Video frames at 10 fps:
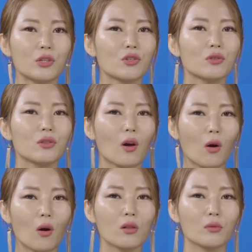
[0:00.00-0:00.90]
should
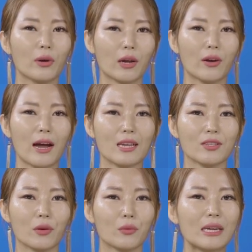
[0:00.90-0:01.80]
all recognize
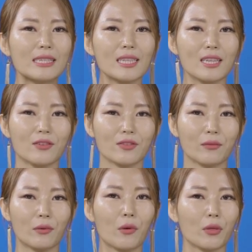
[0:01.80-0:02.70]
the resilience
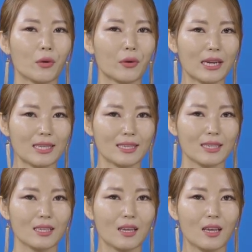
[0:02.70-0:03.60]
of North
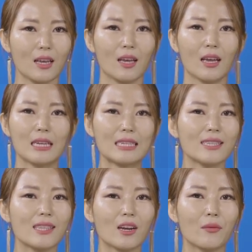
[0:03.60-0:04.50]
Koreans
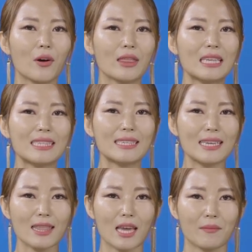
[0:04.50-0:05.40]
instead of only
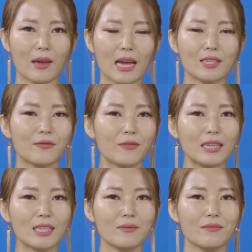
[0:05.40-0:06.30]
seeing them as
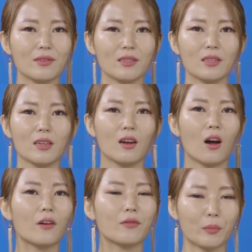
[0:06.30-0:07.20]
victims
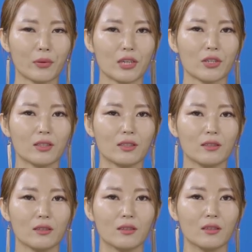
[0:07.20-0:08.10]
of oppression.
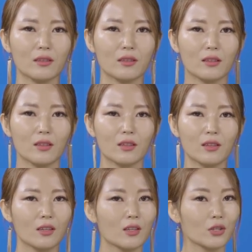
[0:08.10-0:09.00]

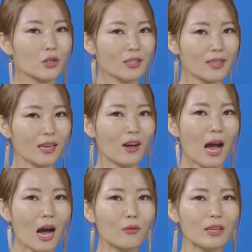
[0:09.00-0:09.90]
Just like
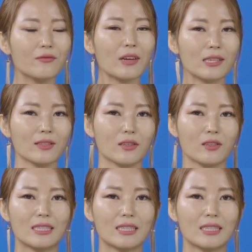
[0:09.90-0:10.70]
how investors